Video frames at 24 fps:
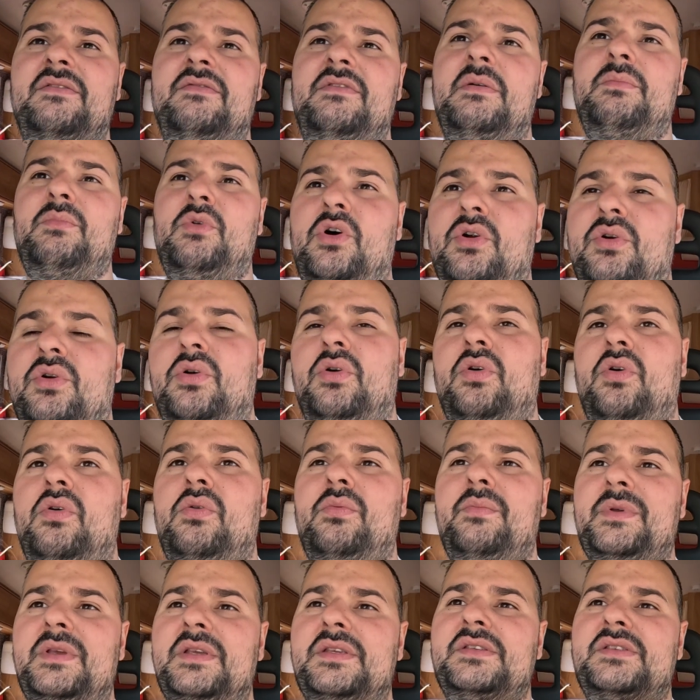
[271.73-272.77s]
The
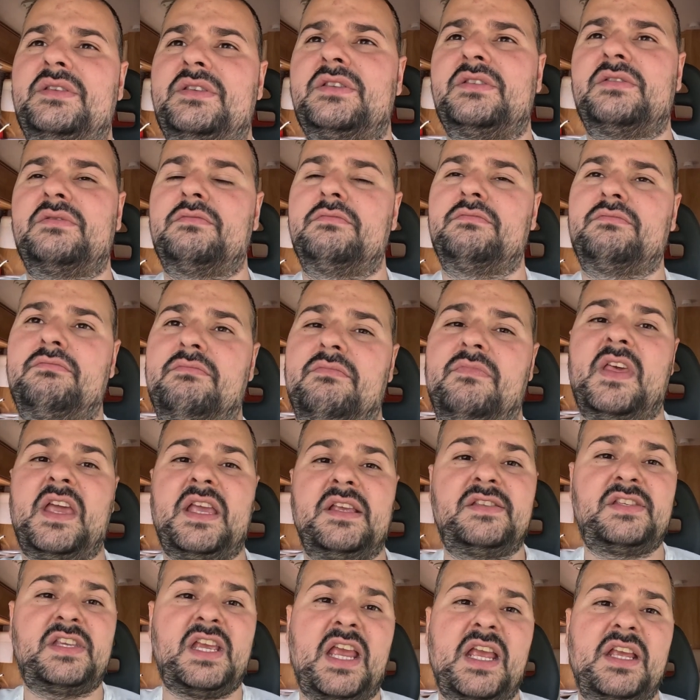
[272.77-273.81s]
motorhome is,
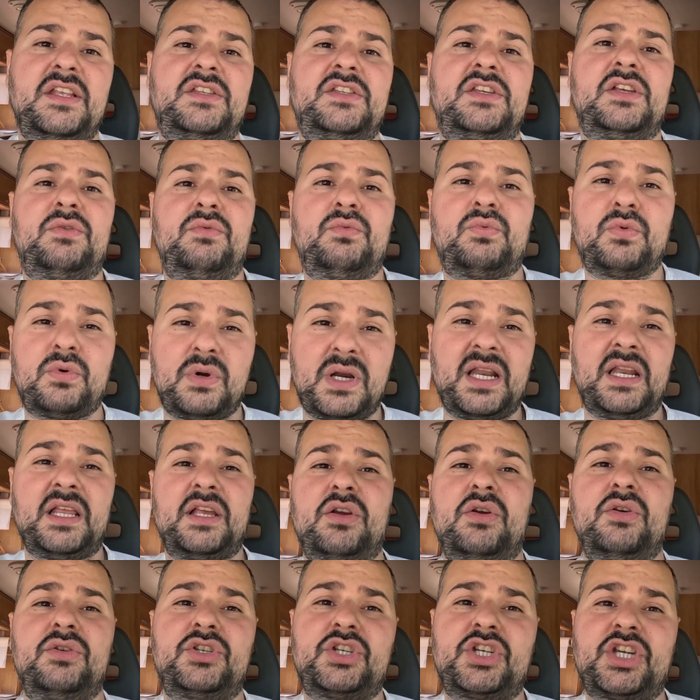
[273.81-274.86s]
they say it's in really
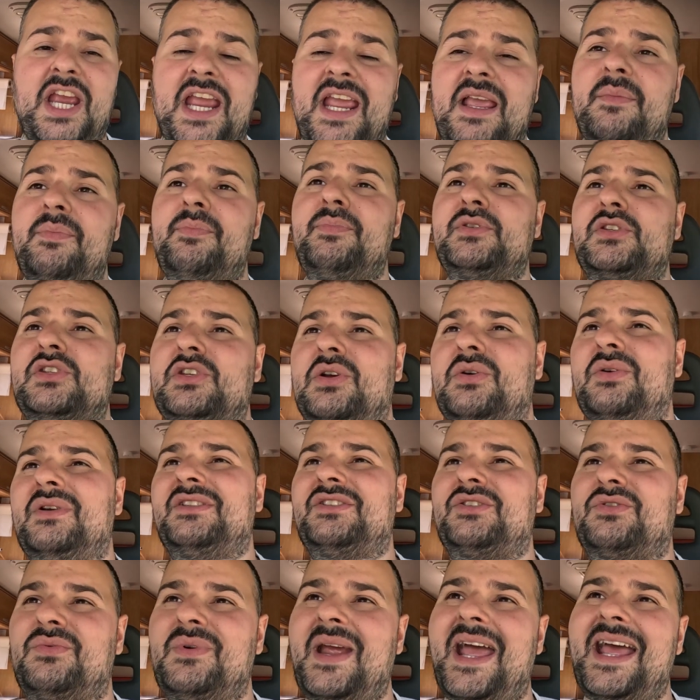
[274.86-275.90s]
good shape, so
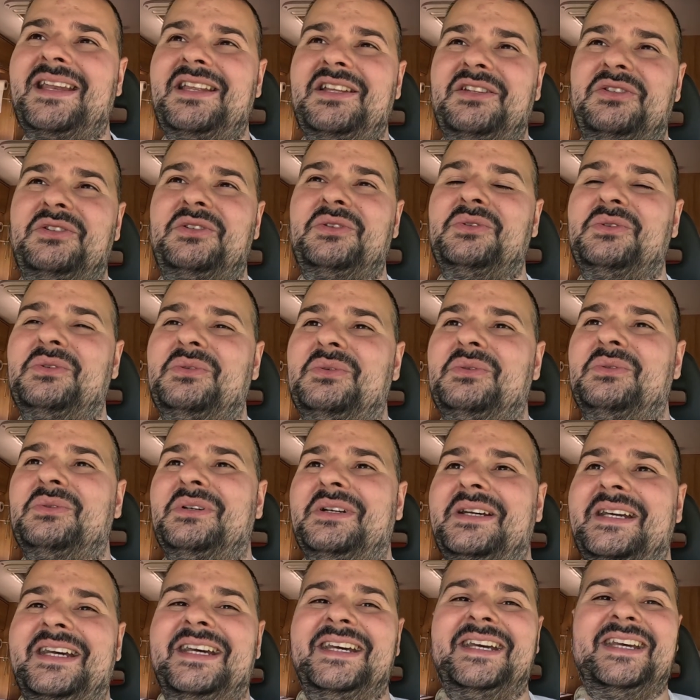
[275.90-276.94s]
it's ready to
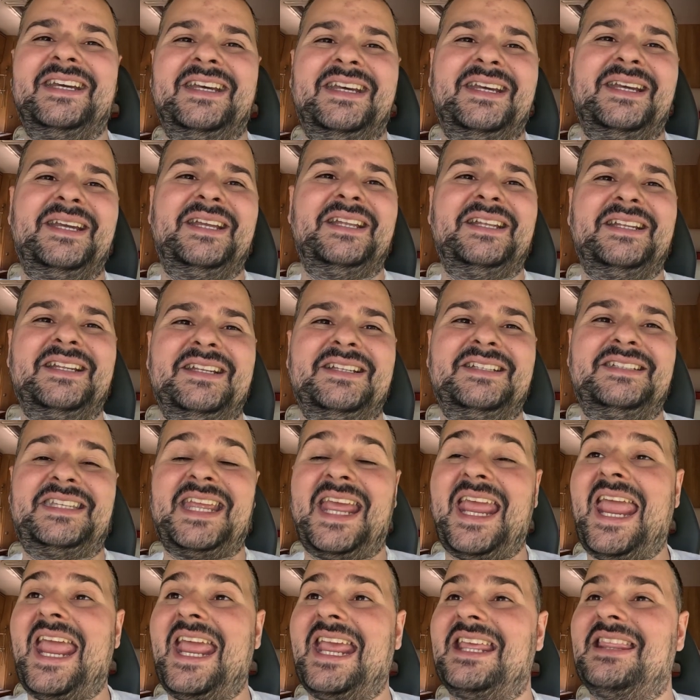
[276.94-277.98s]

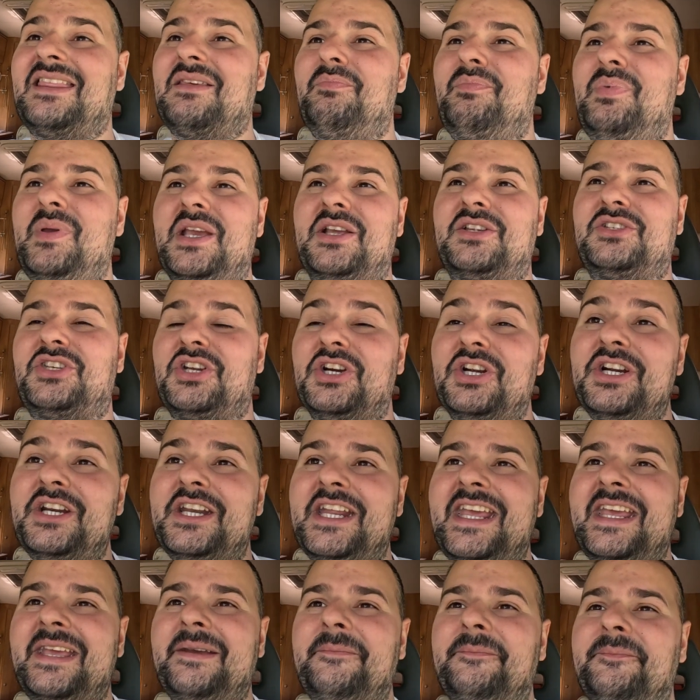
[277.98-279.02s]
take the big
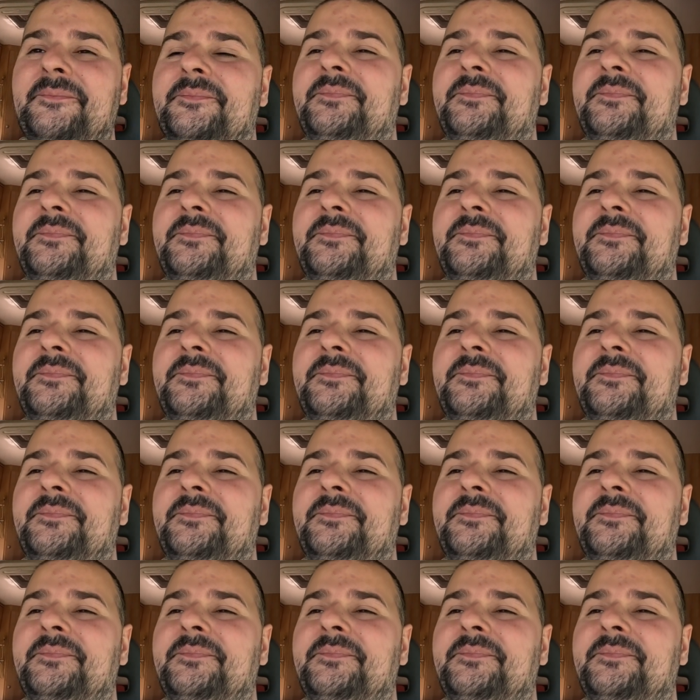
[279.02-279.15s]
journey.